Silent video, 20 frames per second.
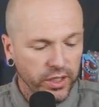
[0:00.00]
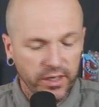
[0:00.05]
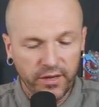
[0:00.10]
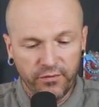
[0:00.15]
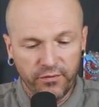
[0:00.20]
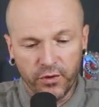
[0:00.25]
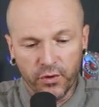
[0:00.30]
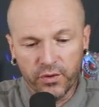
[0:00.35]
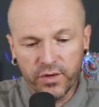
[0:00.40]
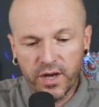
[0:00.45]

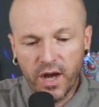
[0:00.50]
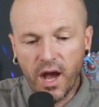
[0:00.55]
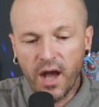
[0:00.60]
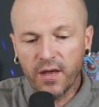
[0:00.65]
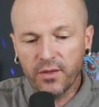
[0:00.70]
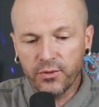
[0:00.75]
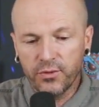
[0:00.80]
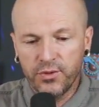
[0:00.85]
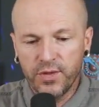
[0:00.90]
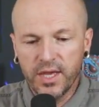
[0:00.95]
if you're
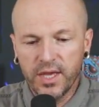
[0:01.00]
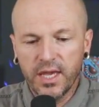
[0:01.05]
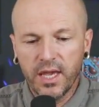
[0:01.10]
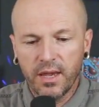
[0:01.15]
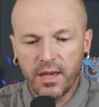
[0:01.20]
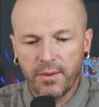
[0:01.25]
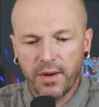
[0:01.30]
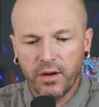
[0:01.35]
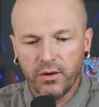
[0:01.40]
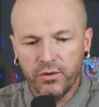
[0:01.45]
not thinking
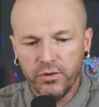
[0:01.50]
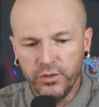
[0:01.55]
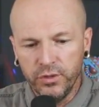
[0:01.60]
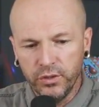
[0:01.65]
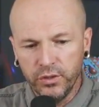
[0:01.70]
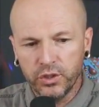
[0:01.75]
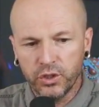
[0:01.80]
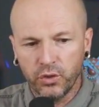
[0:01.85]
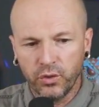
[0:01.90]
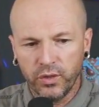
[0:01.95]
about new
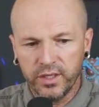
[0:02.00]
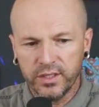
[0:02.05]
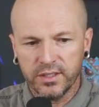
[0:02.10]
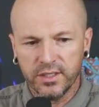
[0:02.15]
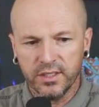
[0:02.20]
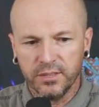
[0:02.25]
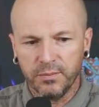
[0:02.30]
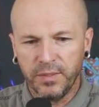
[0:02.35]
choices